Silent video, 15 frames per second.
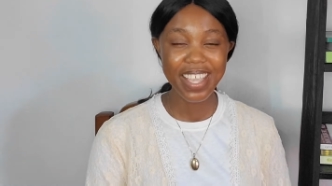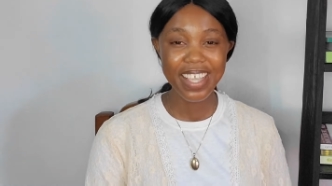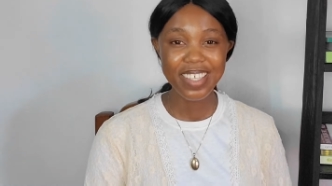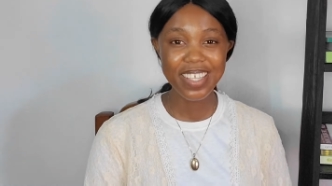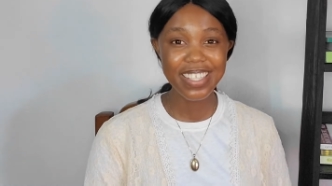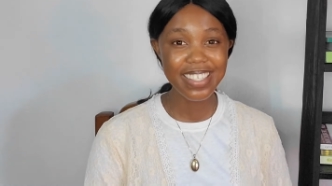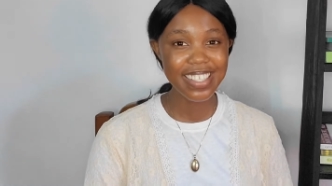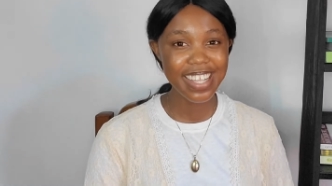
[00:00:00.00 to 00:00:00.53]

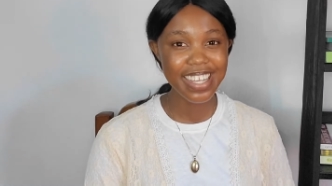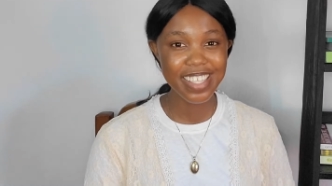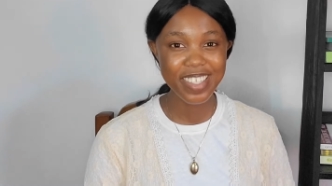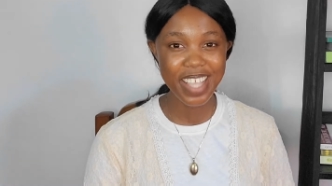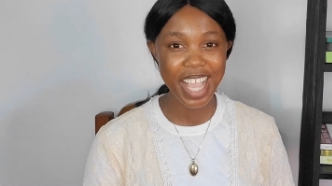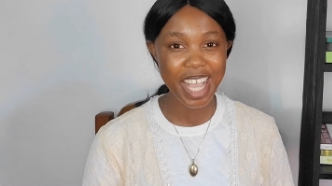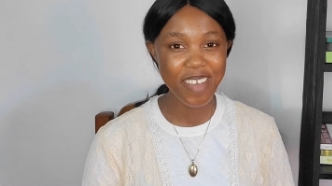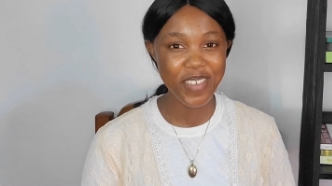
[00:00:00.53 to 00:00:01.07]
So it's nice
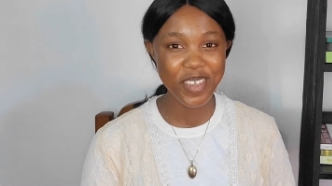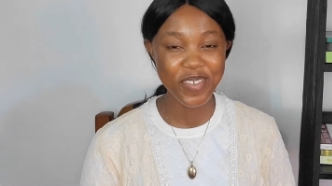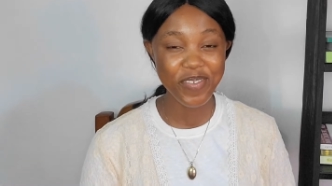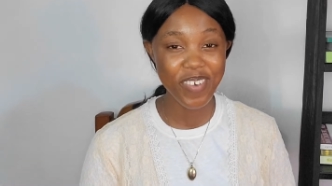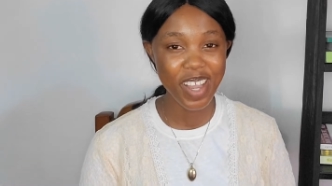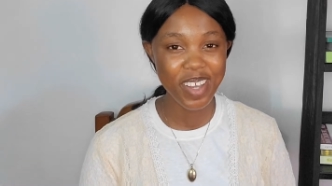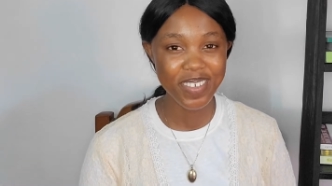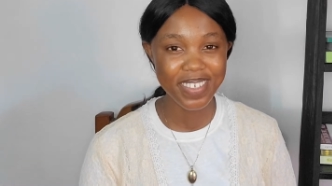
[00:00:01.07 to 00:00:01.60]
to have you
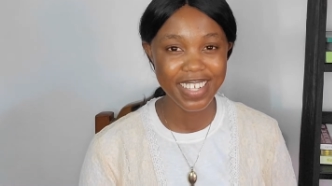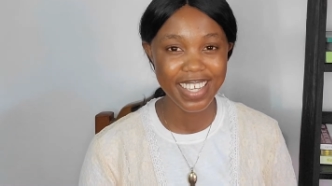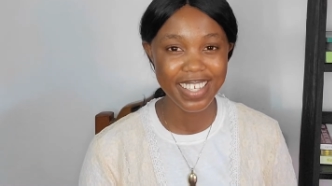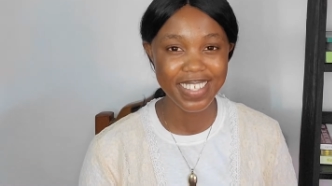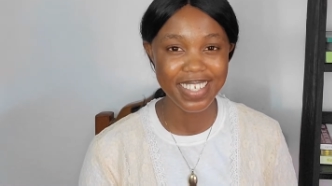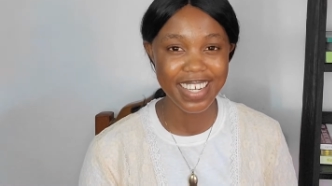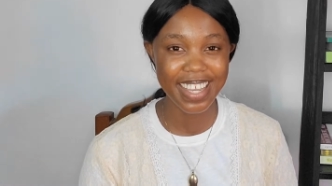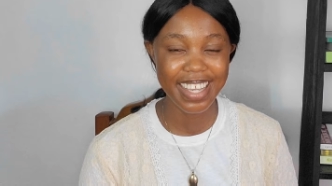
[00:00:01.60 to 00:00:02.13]
around here
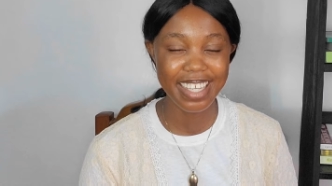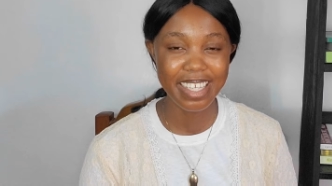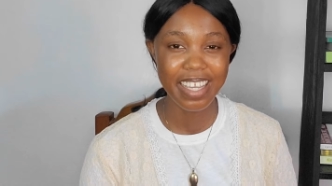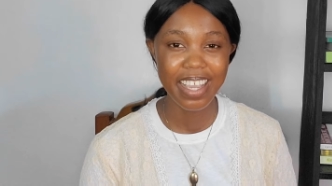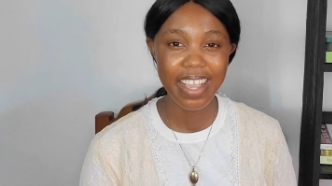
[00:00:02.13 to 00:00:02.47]
today.